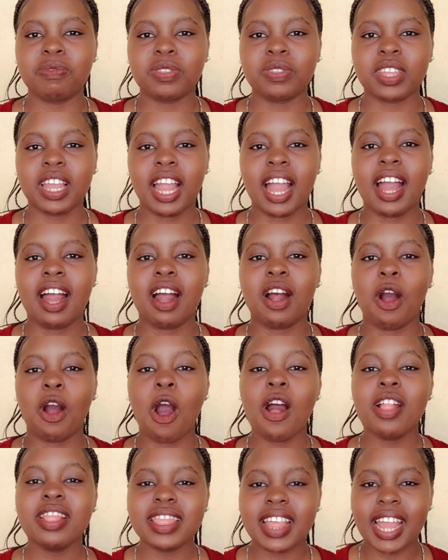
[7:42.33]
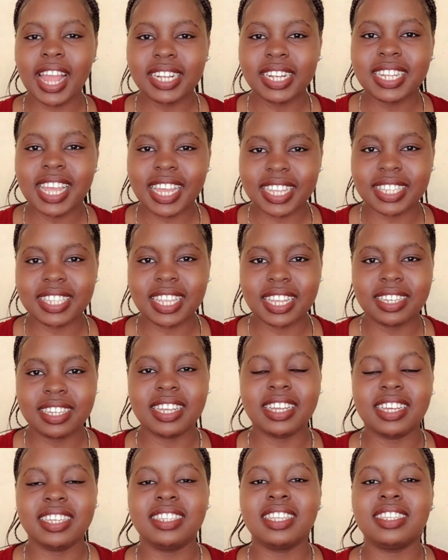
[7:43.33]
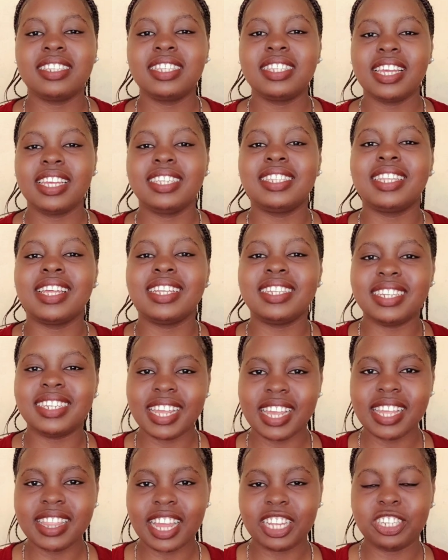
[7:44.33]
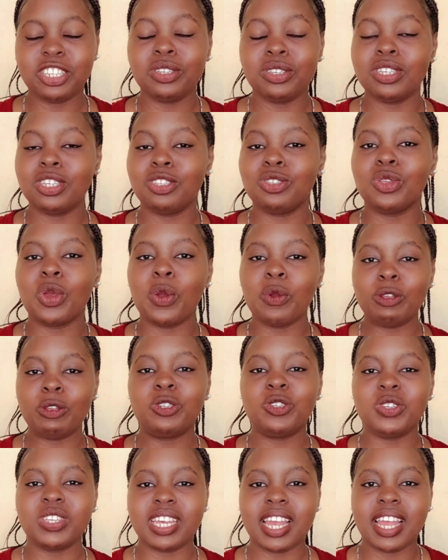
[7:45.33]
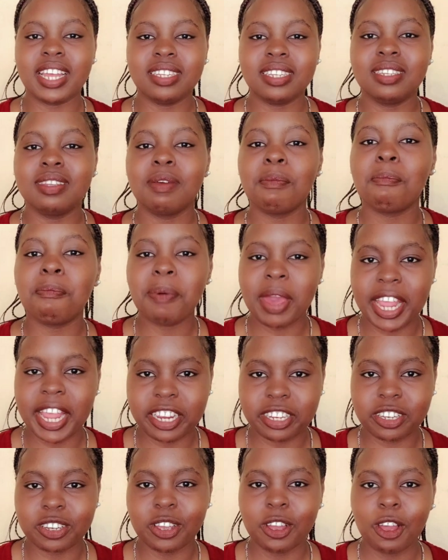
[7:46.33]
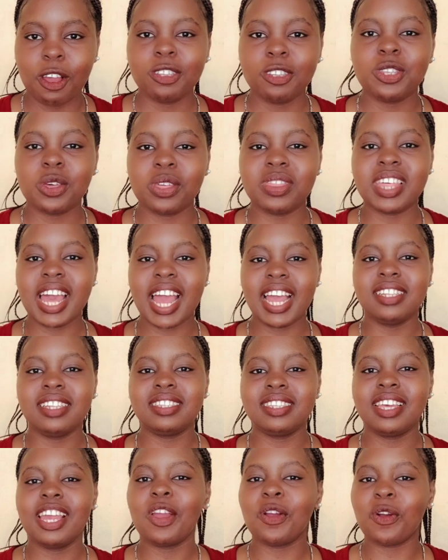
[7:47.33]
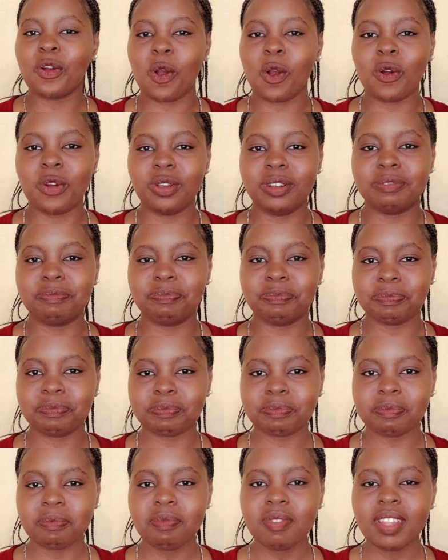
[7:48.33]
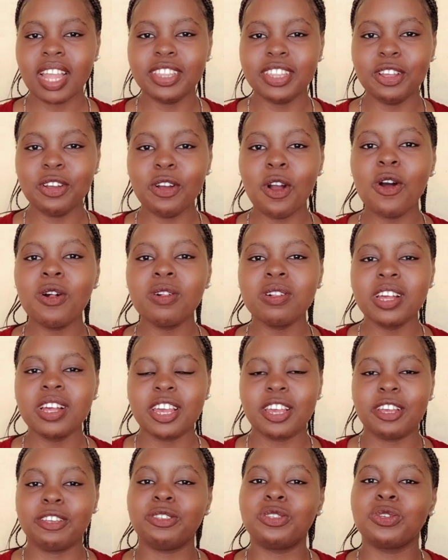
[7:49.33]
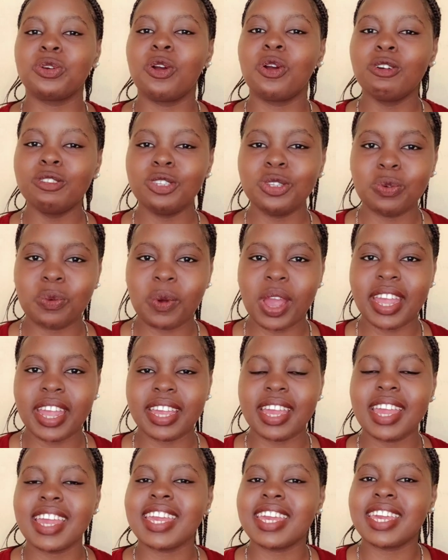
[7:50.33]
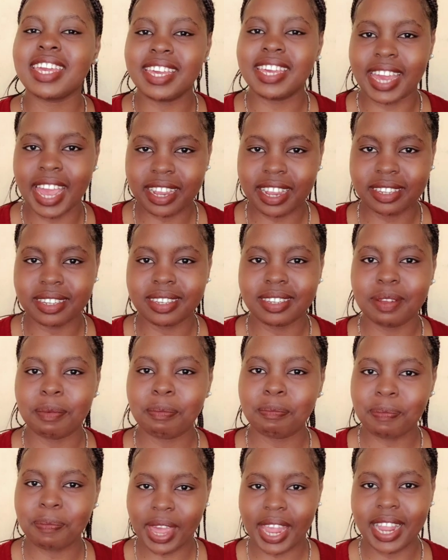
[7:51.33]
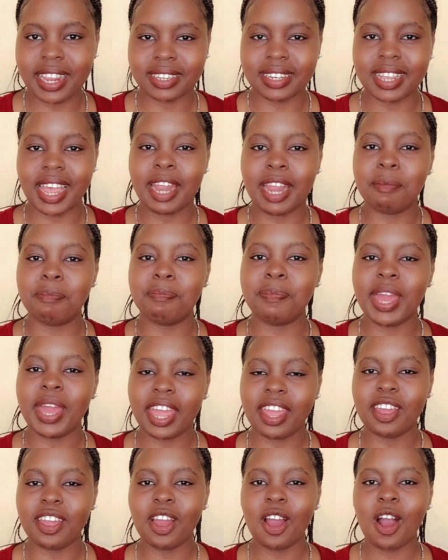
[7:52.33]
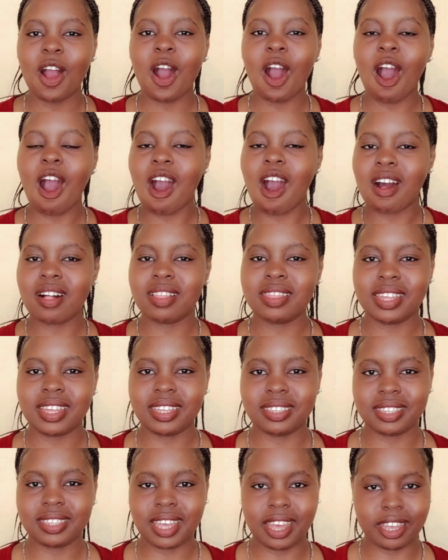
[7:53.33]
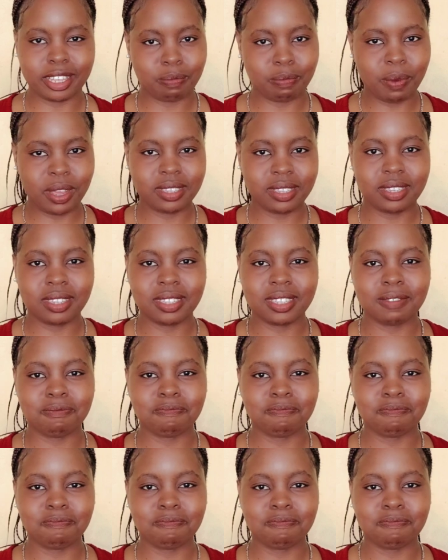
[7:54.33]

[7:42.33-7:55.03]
on that exact day is the day that she is going to get paid. So that's her goal. The goal is to go to work, get paid, and pay all these expenses.